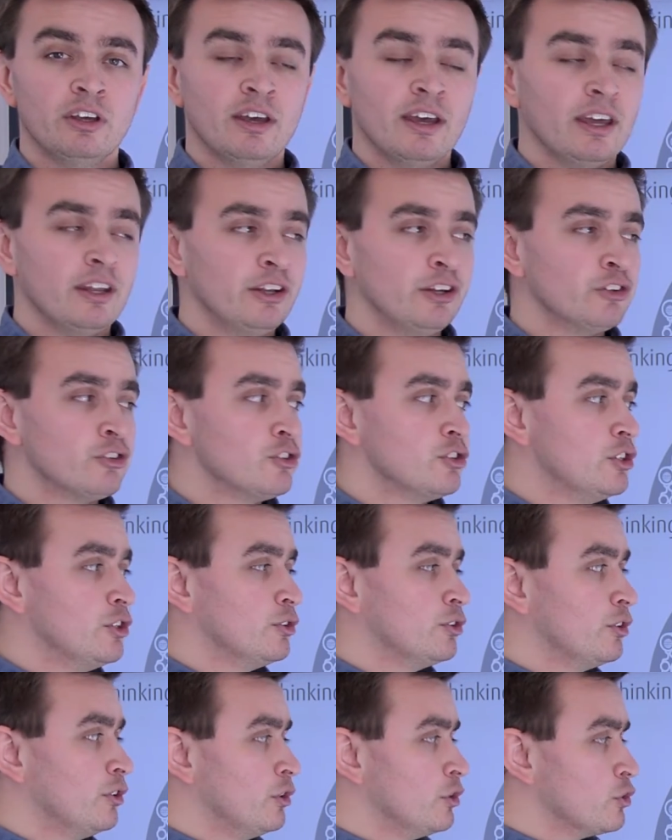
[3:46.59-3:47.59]
and
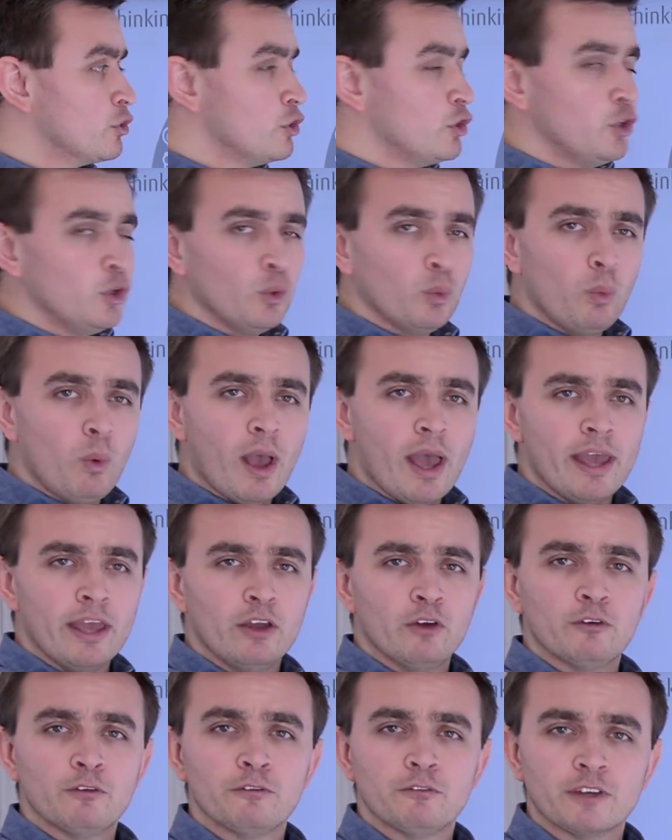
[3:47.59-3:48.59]
introducing this new way
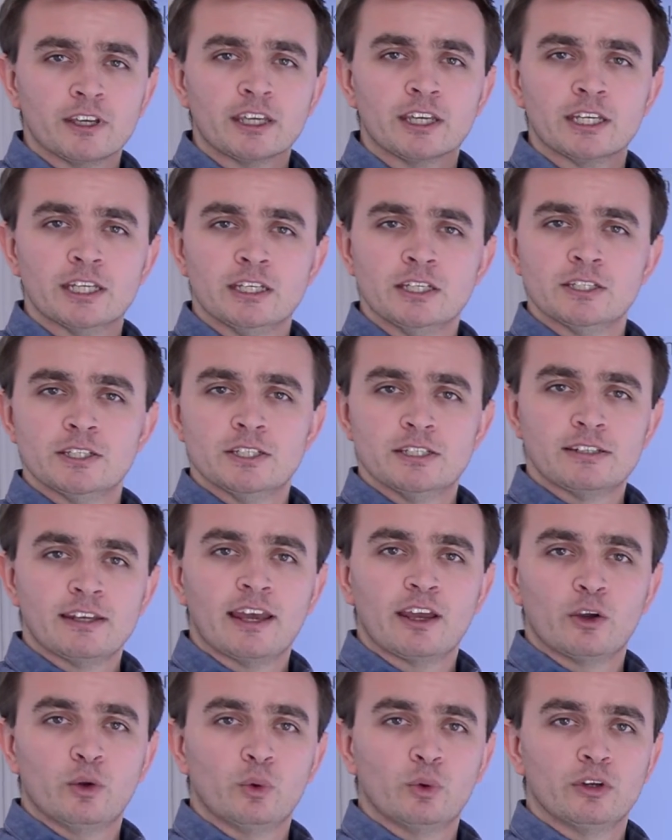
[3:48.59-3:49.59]
of thinking to
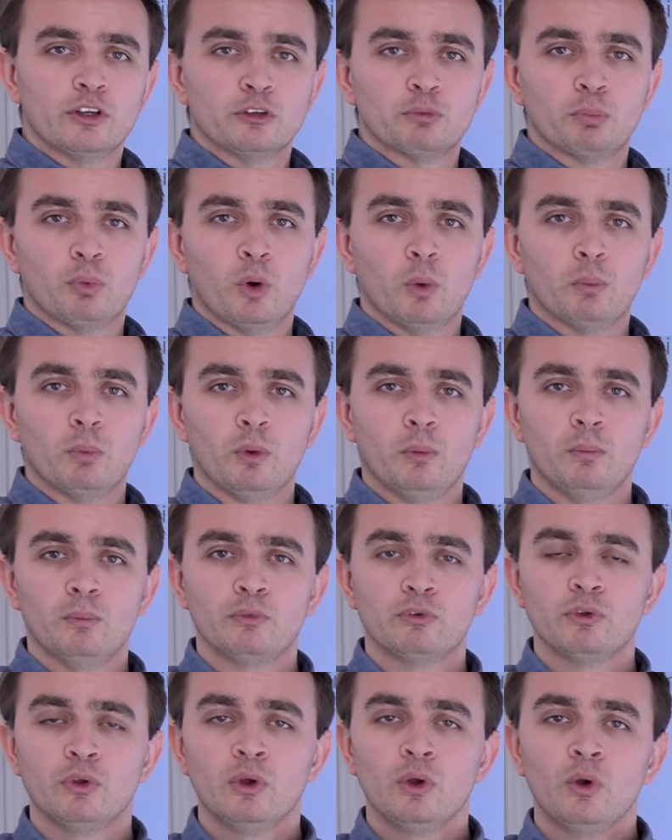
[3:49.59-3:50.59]
tackle these
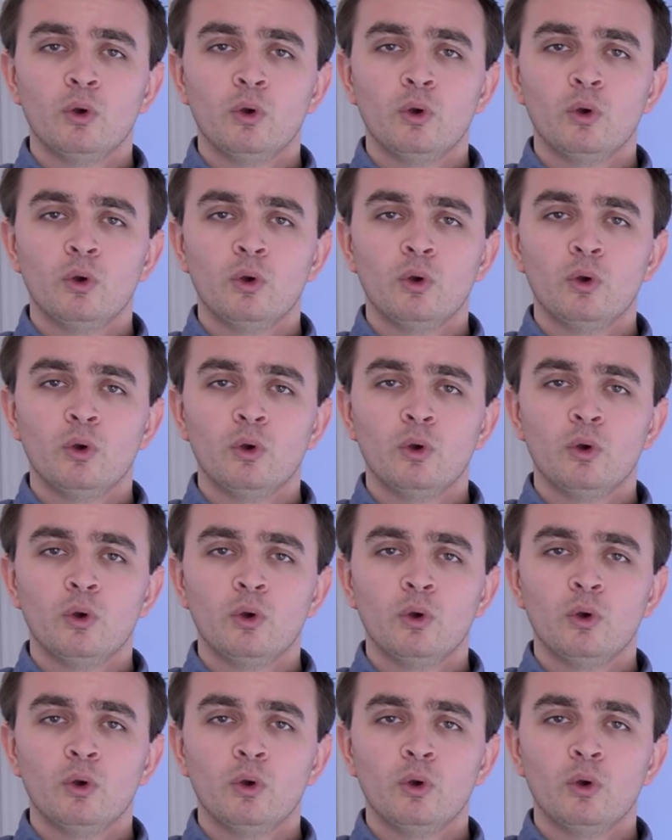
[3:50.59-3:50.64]
problems,